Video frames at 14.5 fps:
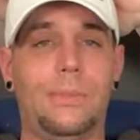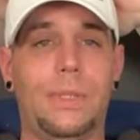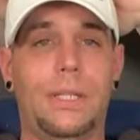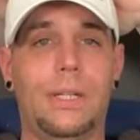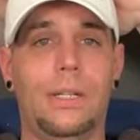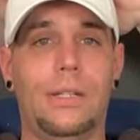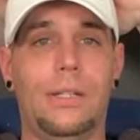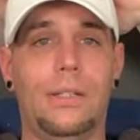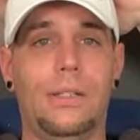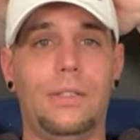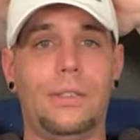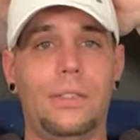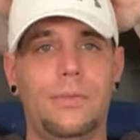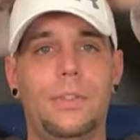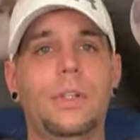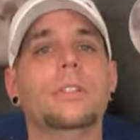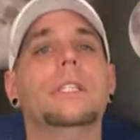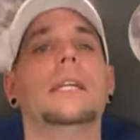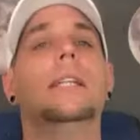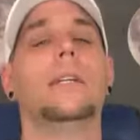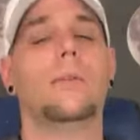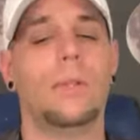because if you're
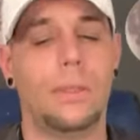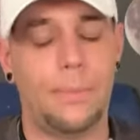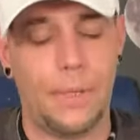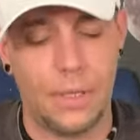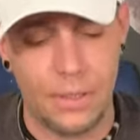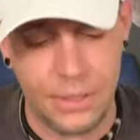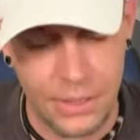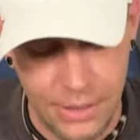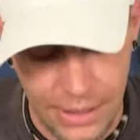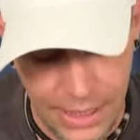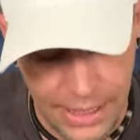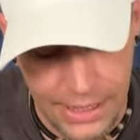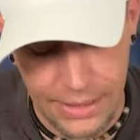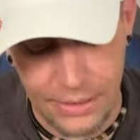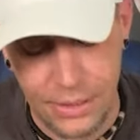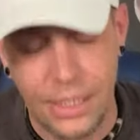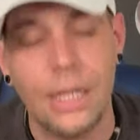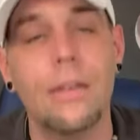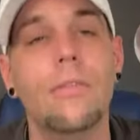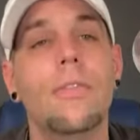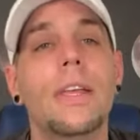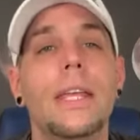dealing with a person that is
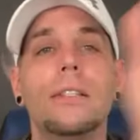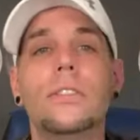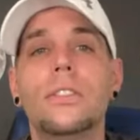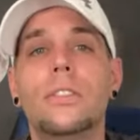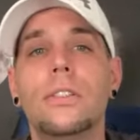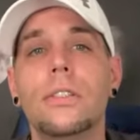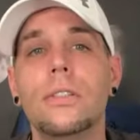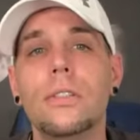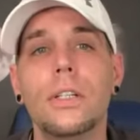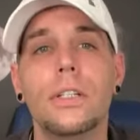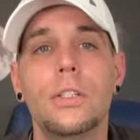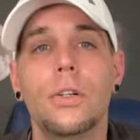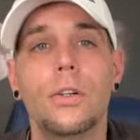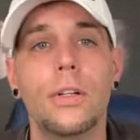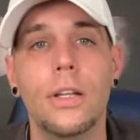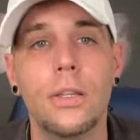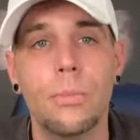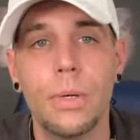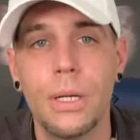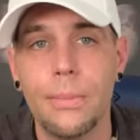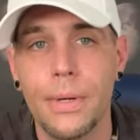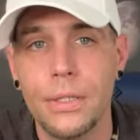convinced that you're nothing
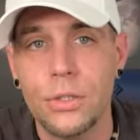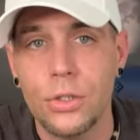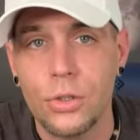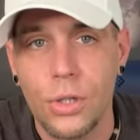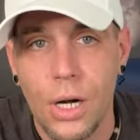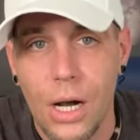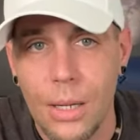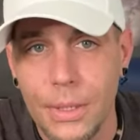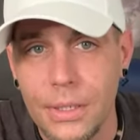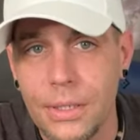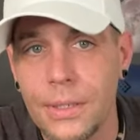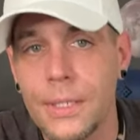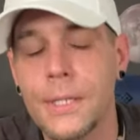but a bunch of drama,